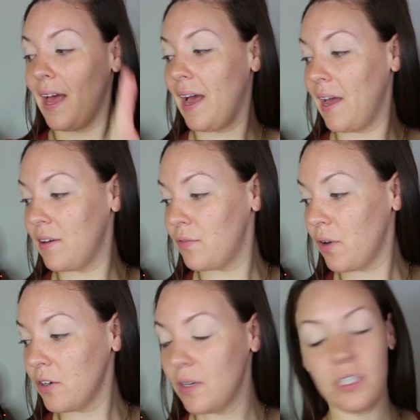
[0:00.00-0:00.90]
And
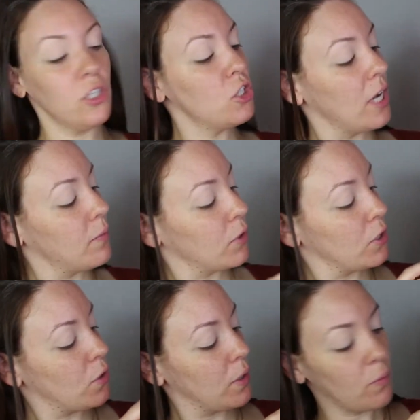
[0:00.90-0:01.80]
for our transition shade, we're
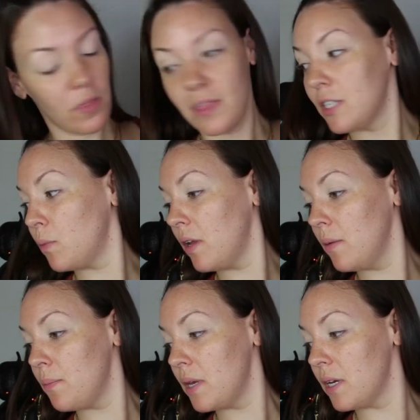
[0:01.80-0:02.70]
gonna go in with this
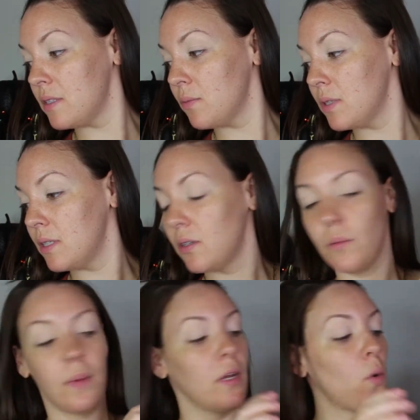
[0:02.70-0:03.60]
one because it reads a
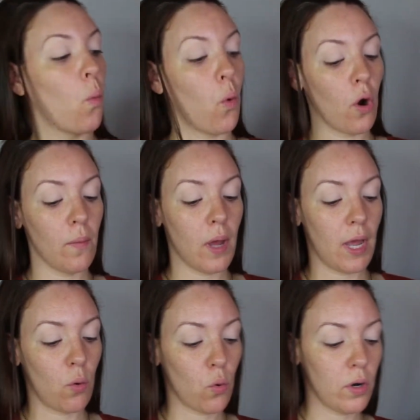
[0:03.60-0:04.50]
little bit warm
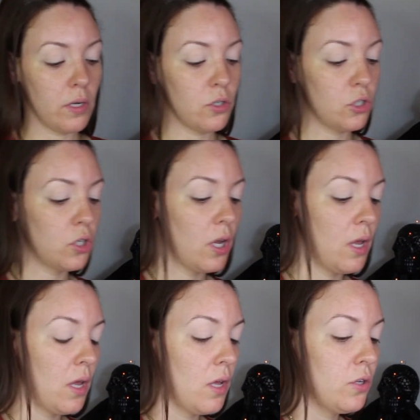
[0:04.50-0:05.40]
and orange.
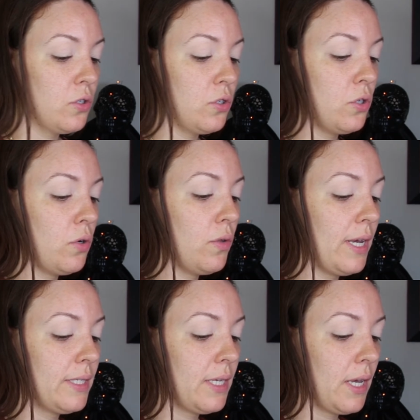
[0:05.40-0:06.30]
So
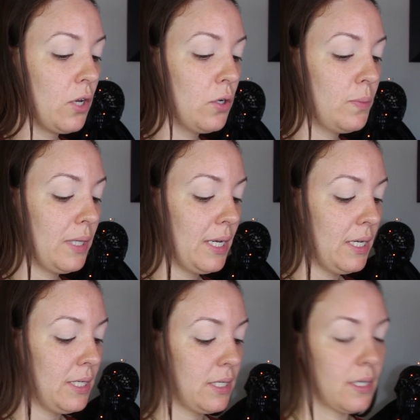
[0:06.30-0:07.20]
that's a good
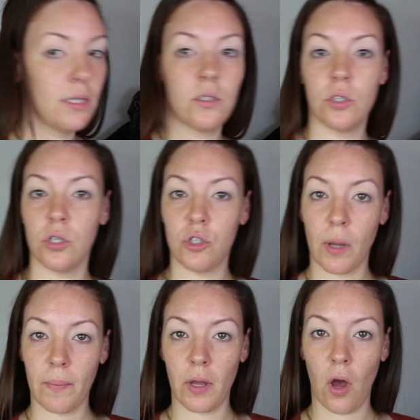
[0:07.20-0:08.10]
place. Good
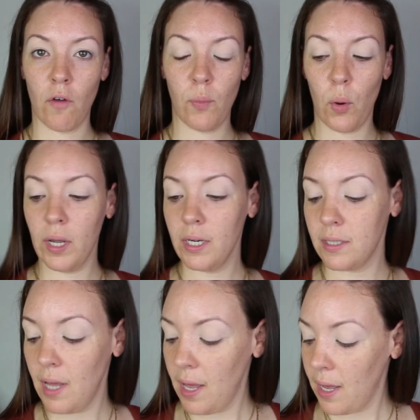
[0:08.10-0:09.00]
jumping off
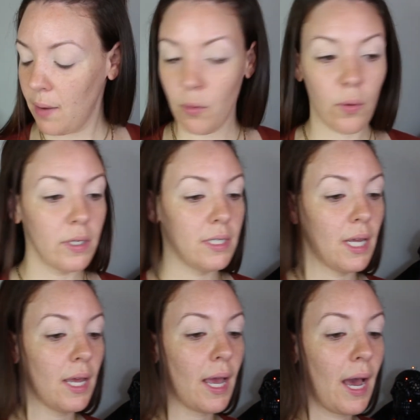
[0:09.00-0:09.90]
point. And we're going to
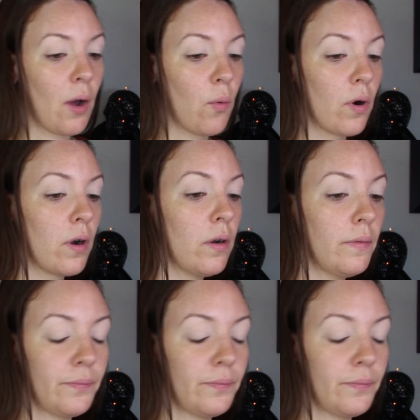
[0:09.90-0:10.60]
take our